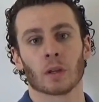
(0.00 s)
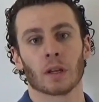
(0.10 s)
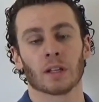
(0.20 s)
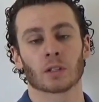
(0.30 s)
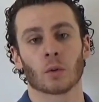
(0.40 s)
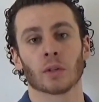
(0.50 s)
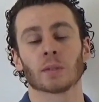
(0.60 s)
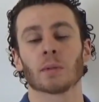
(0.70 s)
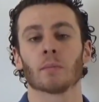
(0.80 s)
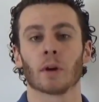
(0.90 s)
it's going to
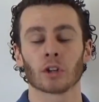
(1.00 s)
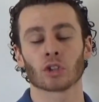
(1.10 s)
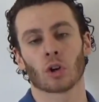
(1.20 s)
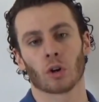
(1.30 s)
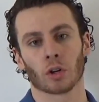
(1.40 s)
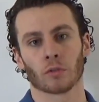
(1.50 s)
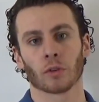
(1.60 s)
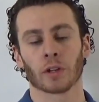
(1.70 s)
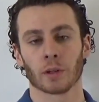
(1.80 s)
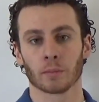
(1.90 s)
be much harder for
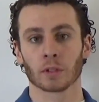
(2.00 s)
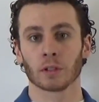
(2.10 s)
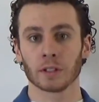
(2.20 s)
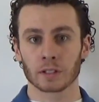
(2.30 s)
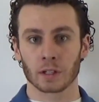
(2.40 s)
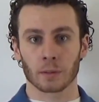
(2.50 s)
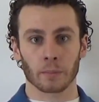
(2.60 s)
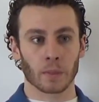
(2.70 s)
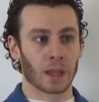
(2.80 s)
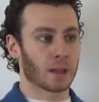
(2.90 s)
him to listen.
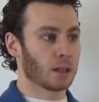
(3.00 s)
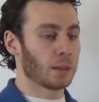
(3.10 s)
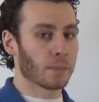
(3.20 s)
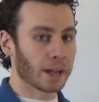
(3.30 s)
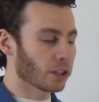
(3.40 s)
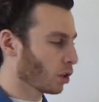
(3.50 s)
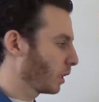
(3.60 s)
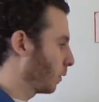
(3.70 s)
And he might not